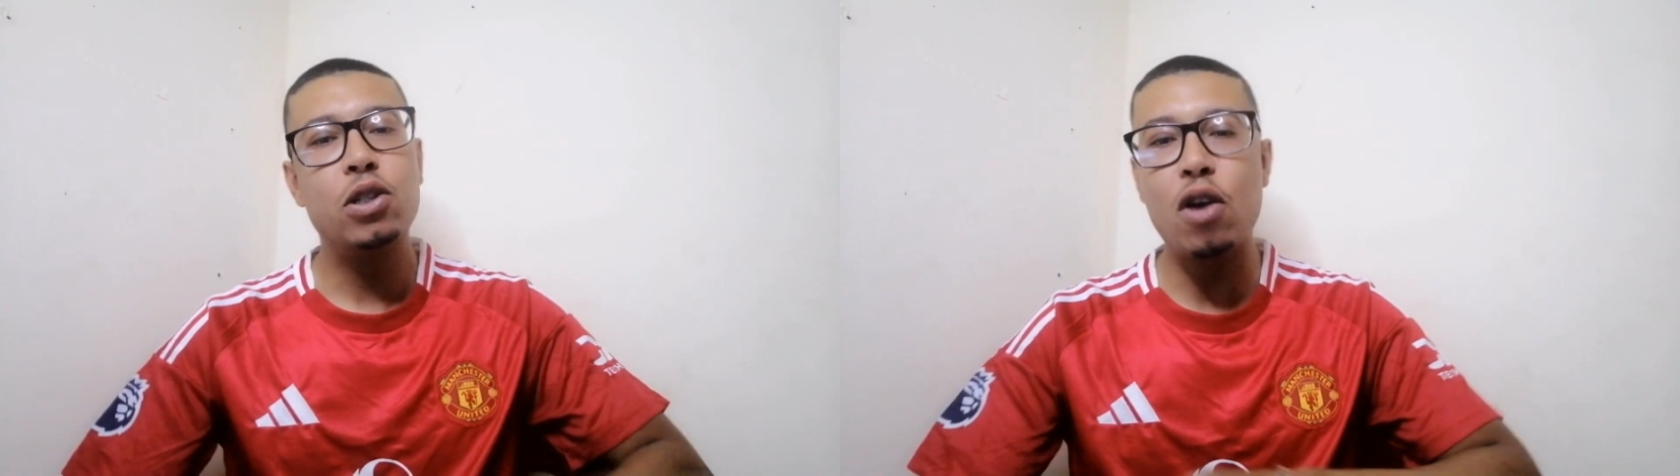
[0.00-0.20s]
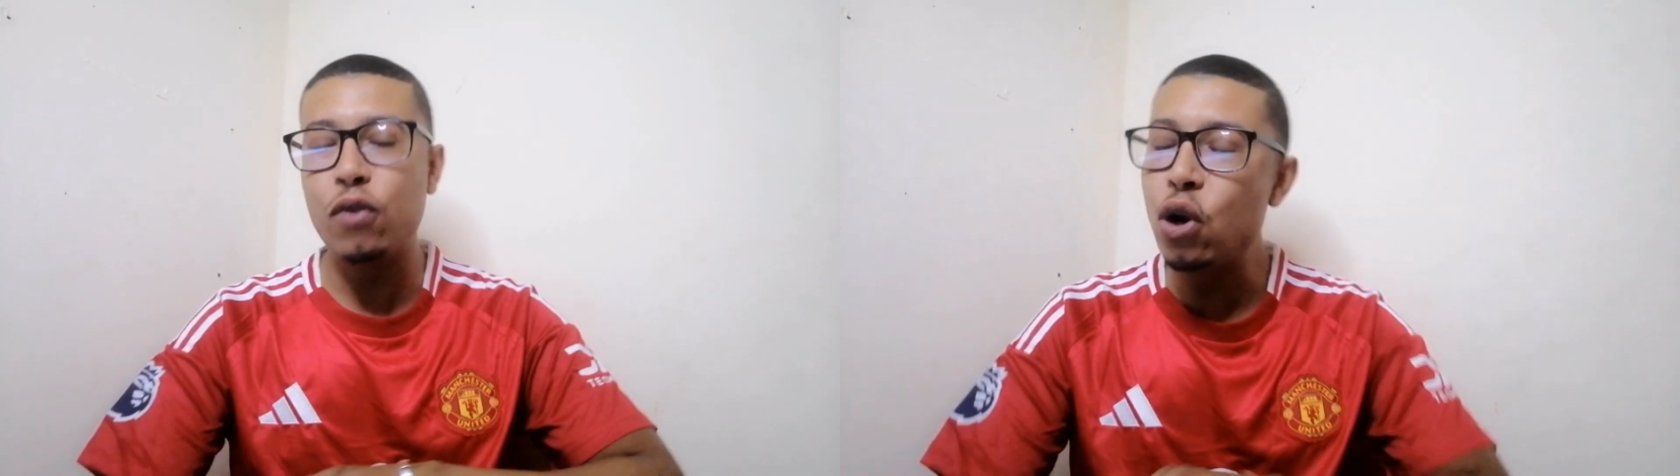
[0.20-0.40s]

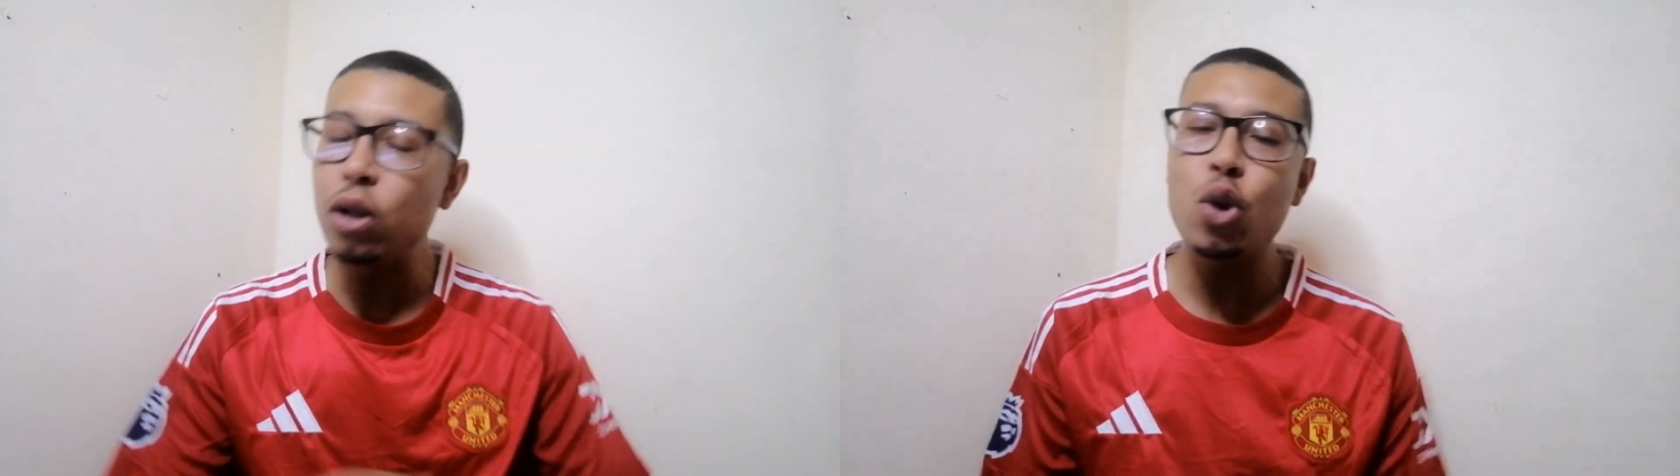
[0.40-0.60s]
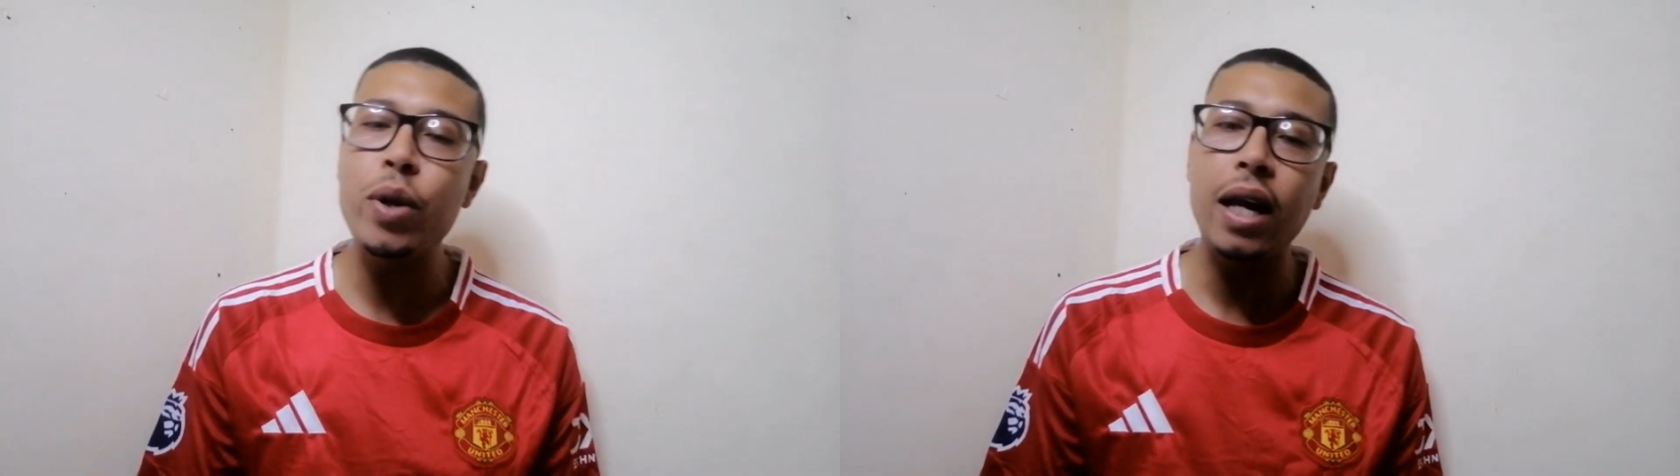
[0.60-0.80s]
So if you're
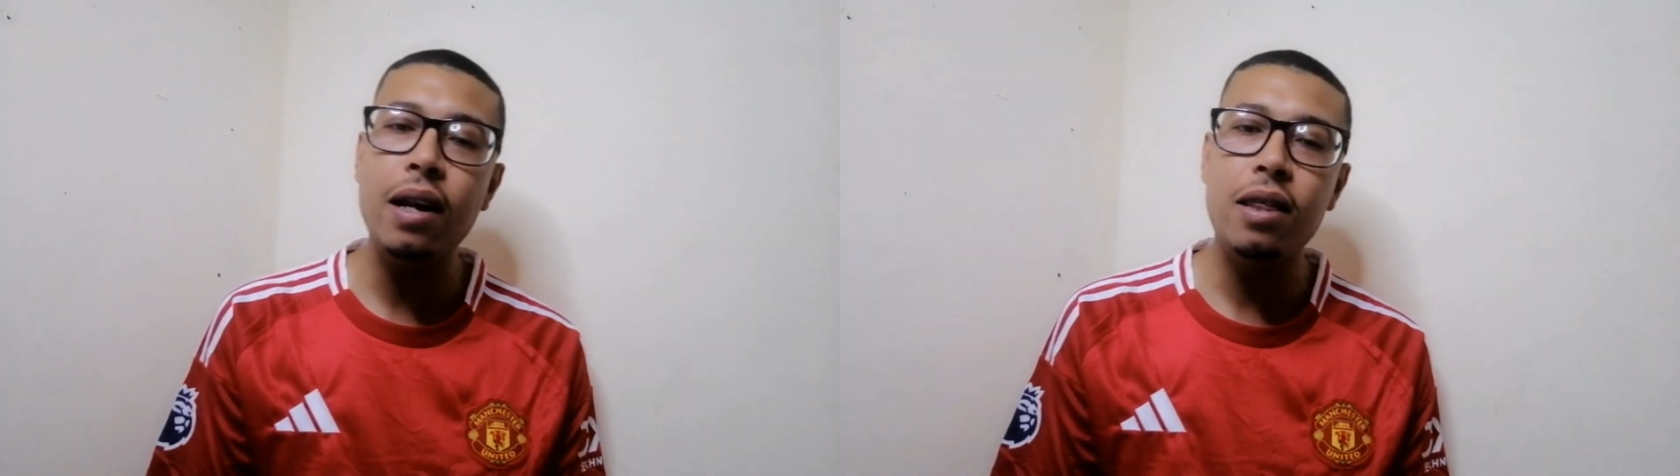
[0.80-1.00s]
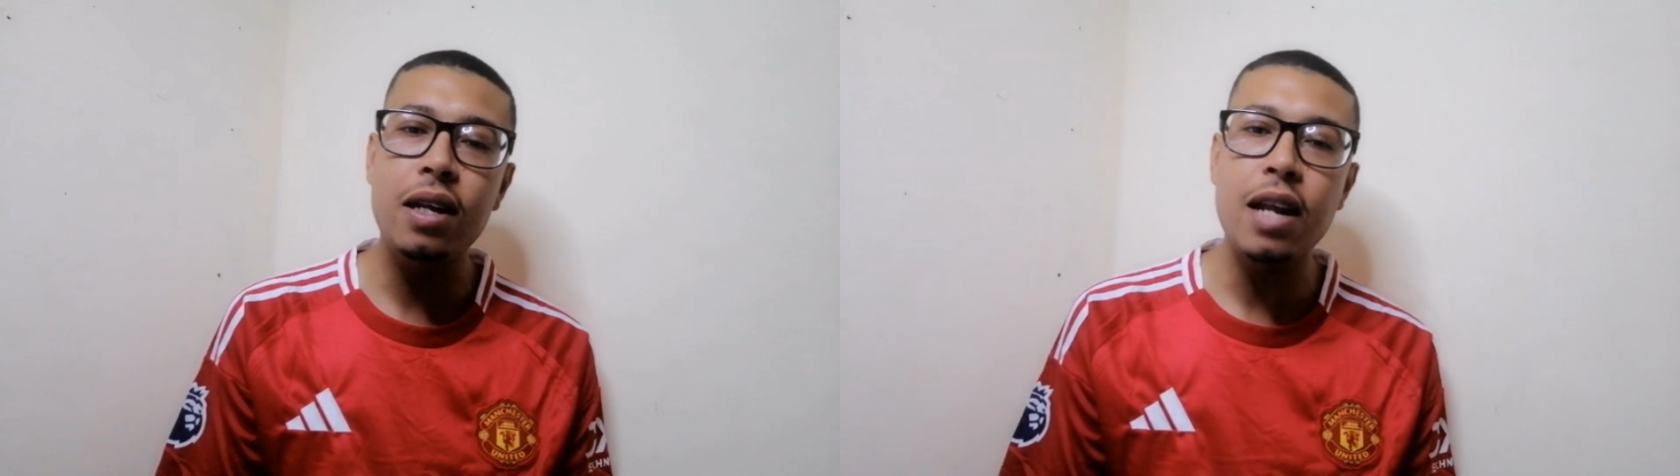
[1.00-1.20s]
not doing
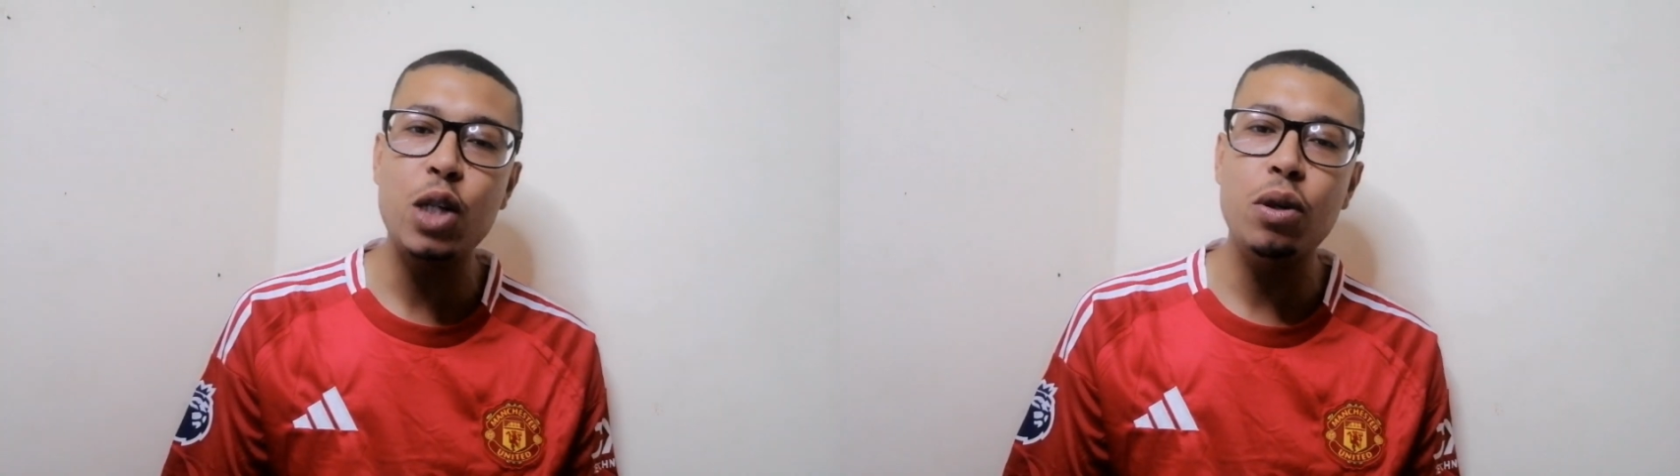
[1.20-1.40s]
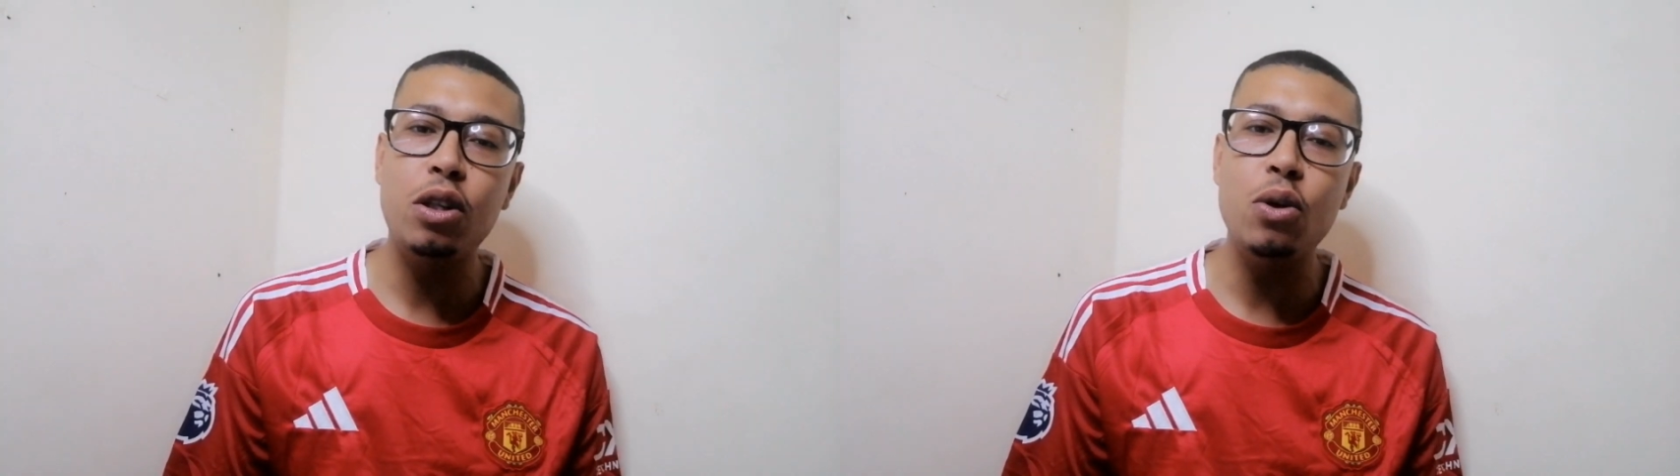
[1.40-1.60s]
anything
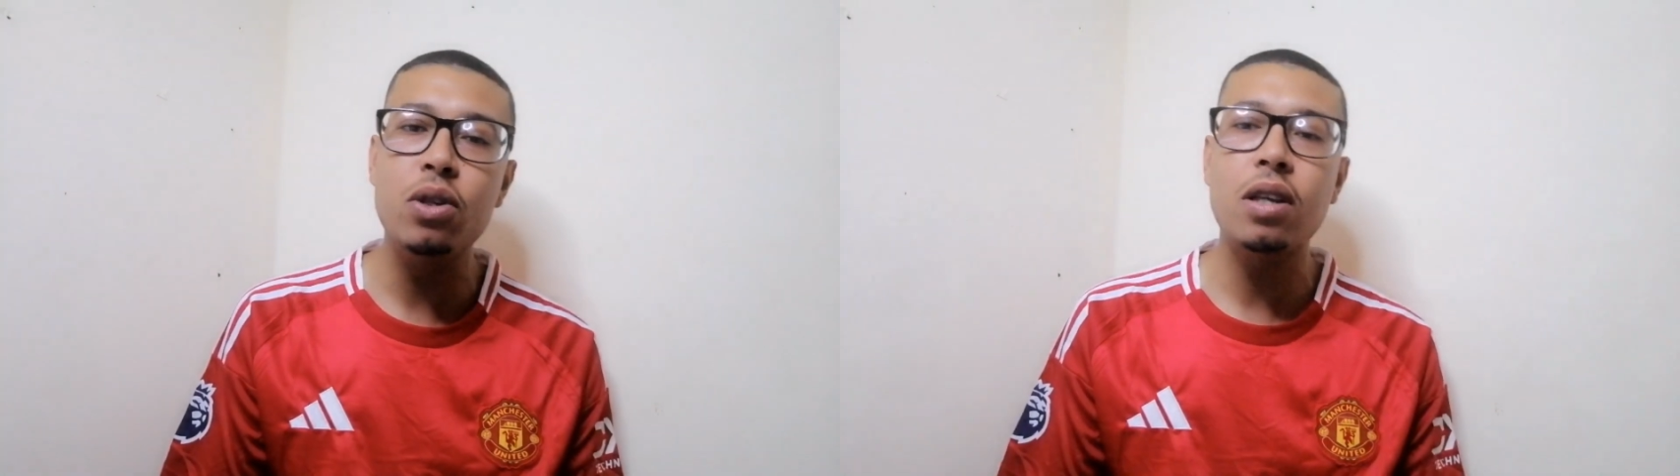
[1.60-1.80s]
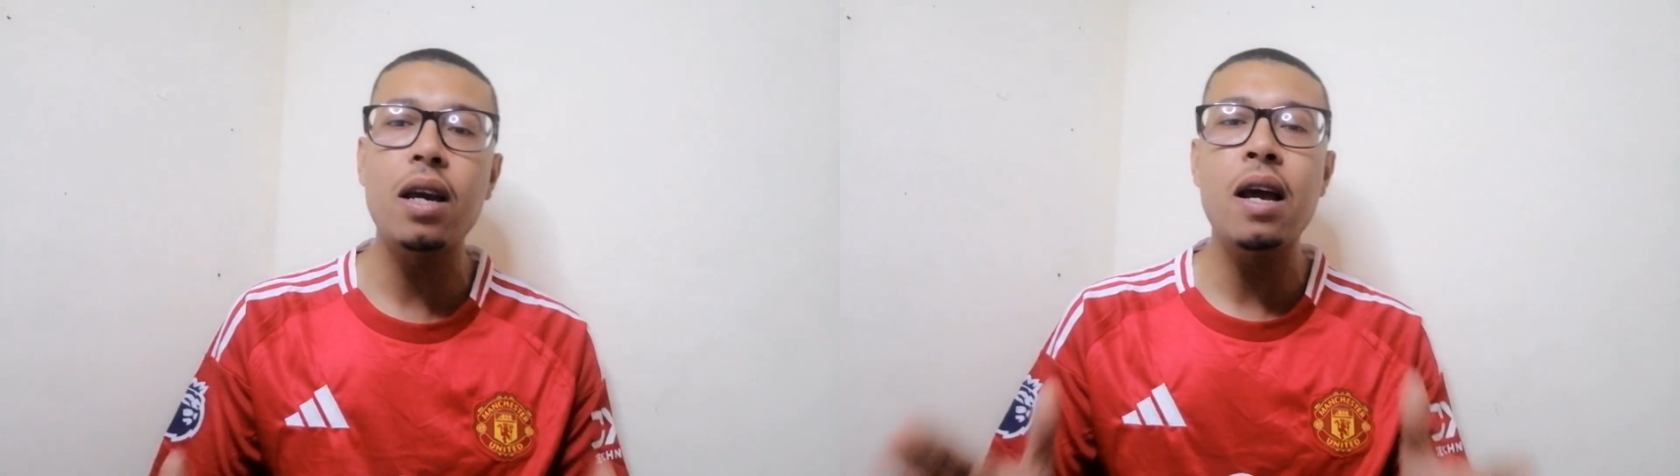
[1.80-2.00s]
next week
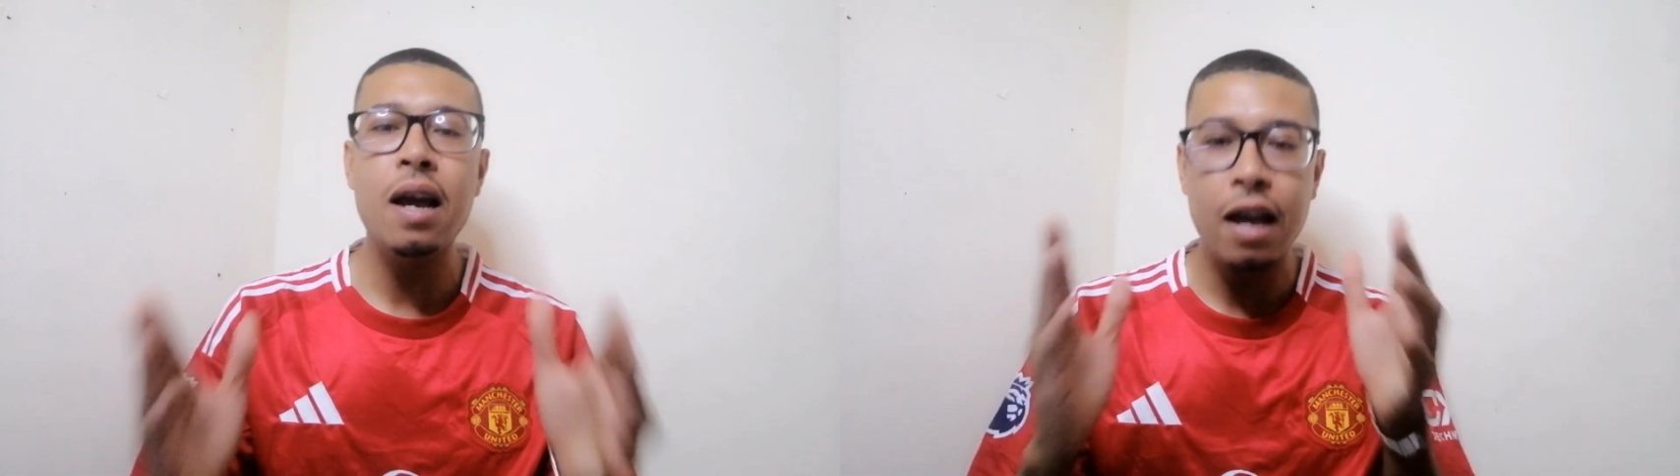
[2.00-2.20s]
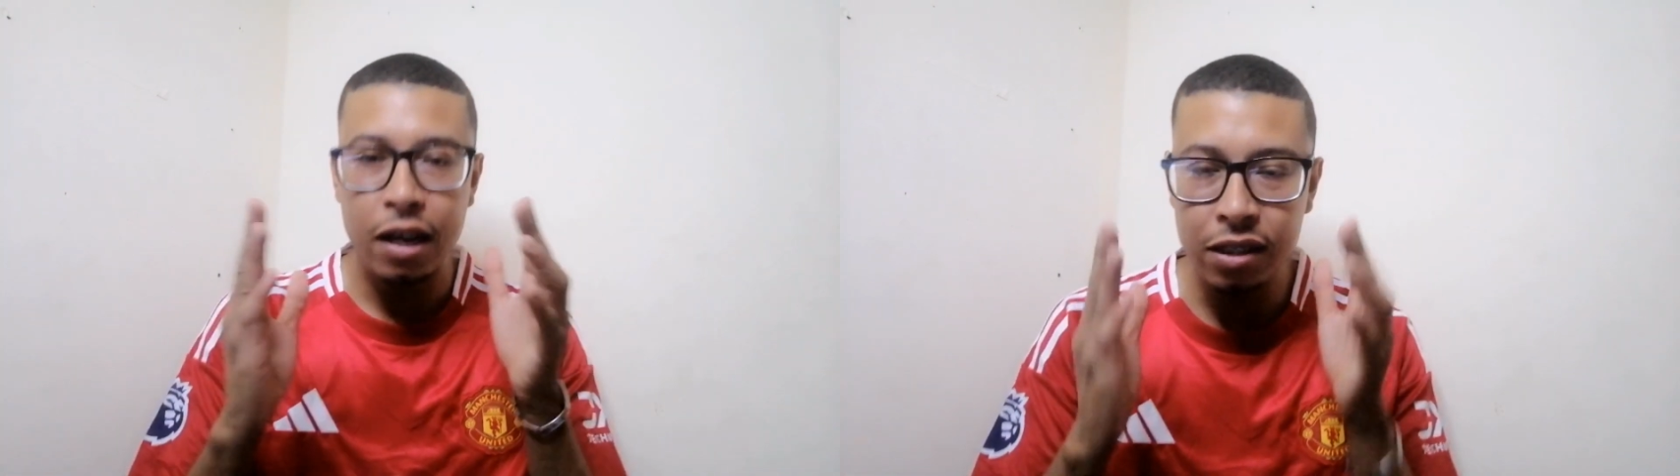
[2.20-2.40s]
Tuesday,